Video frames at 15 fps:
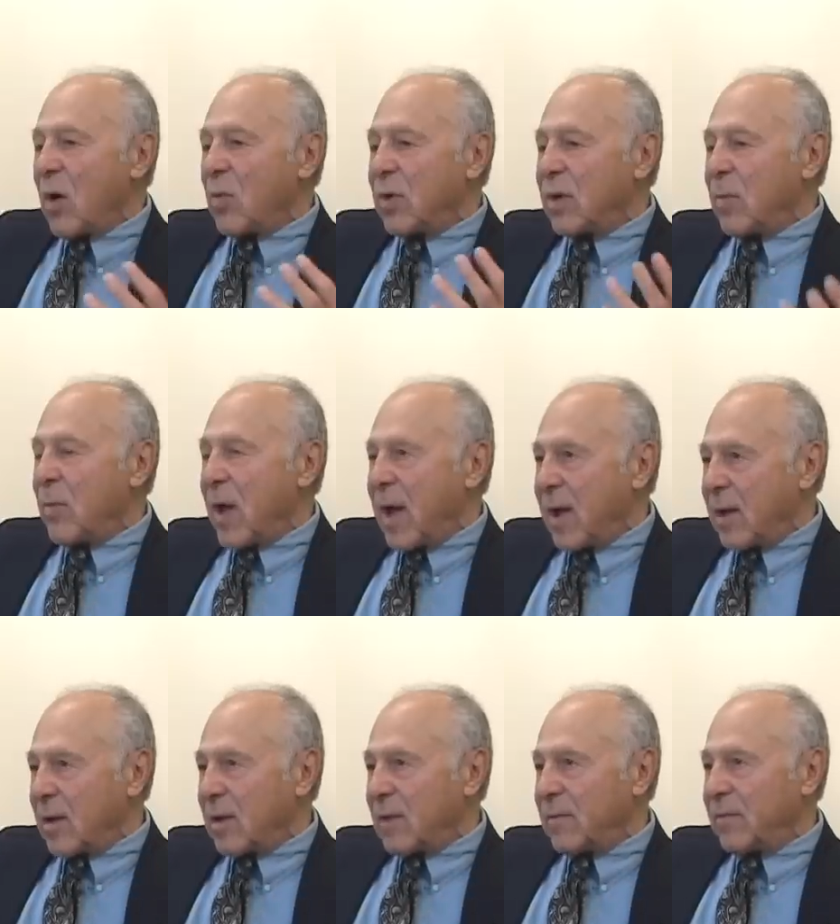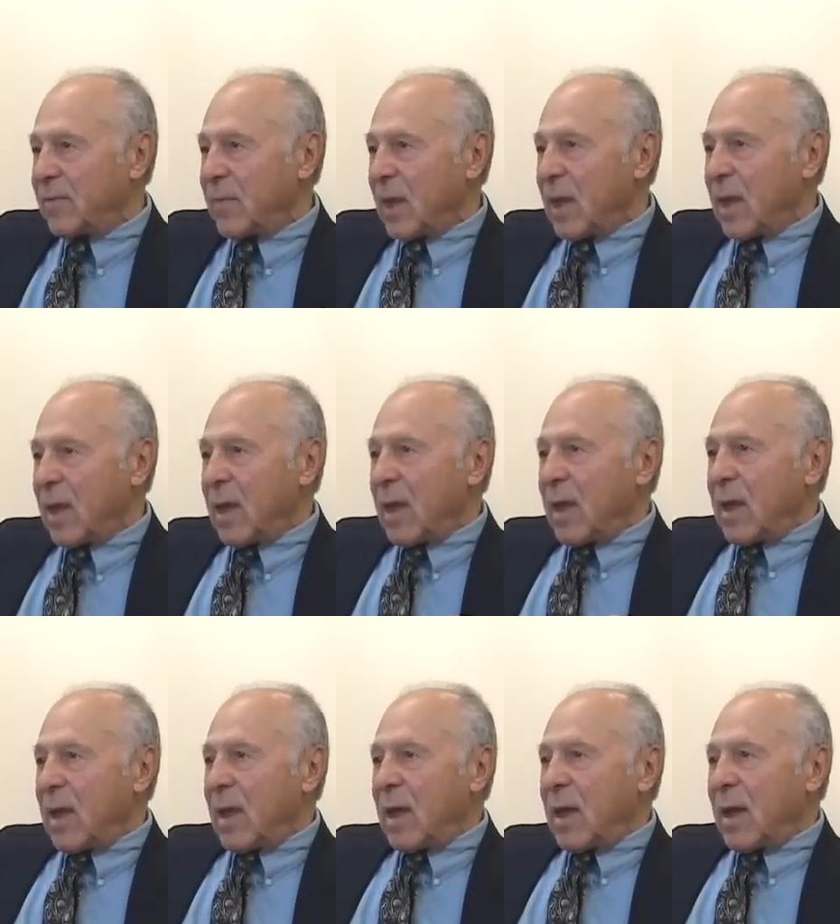with the model.
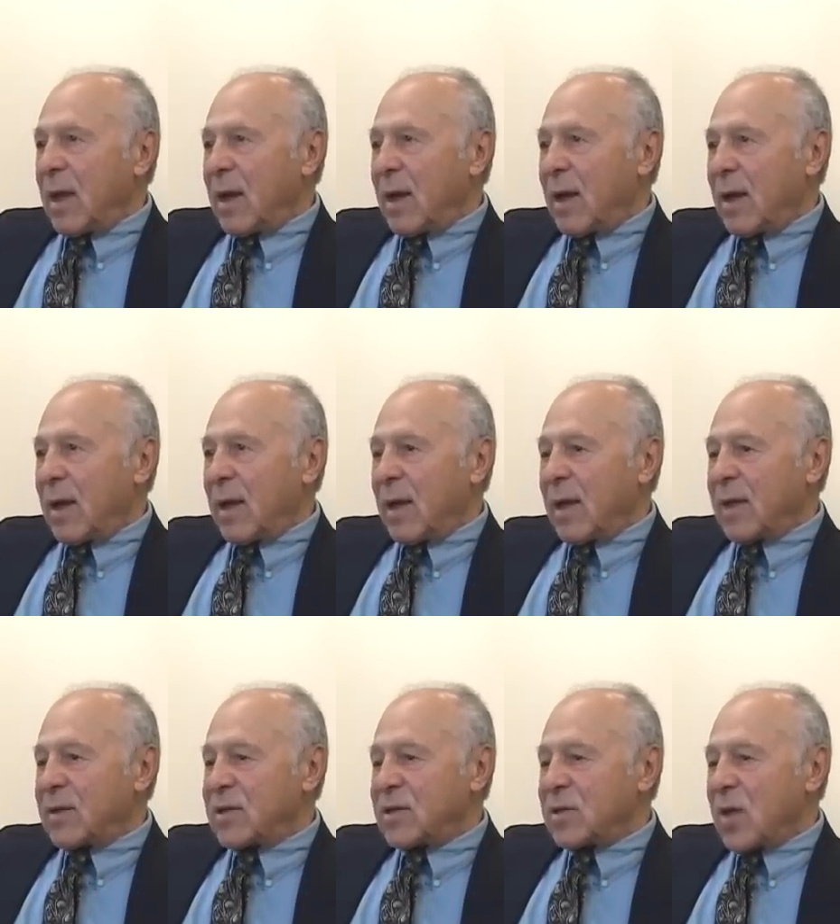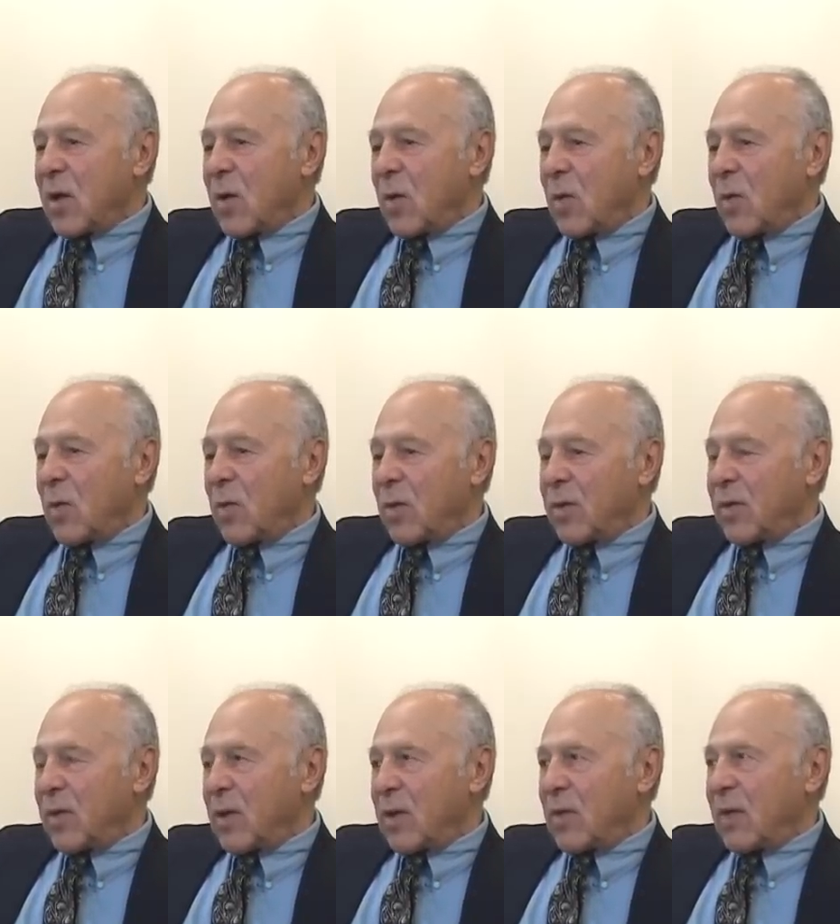And so
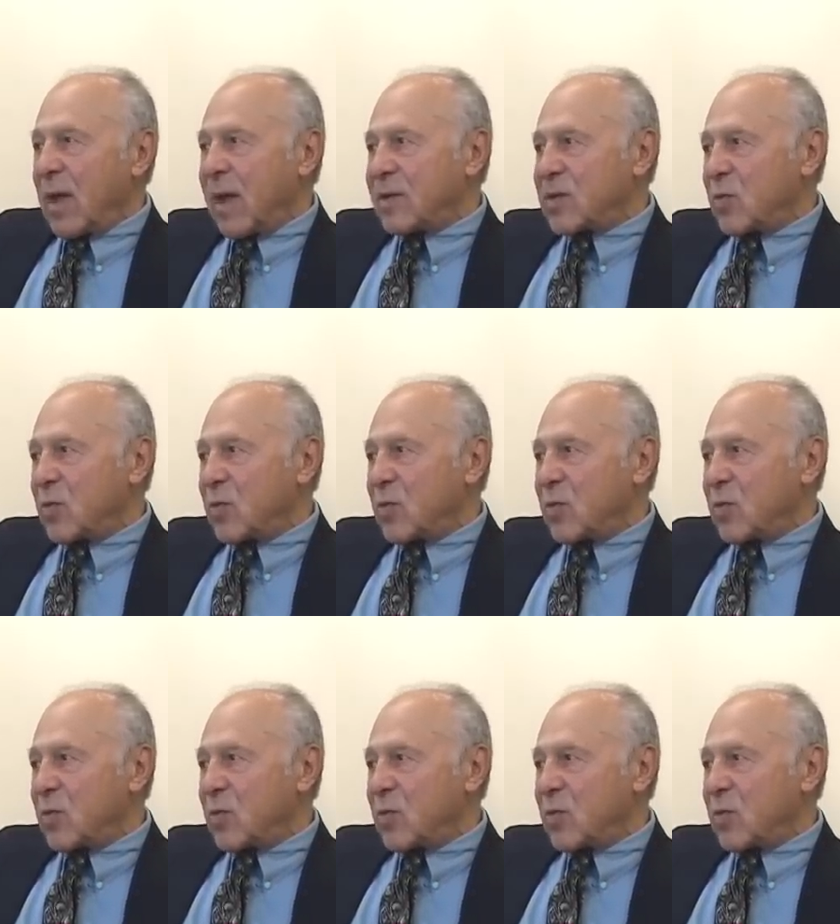that's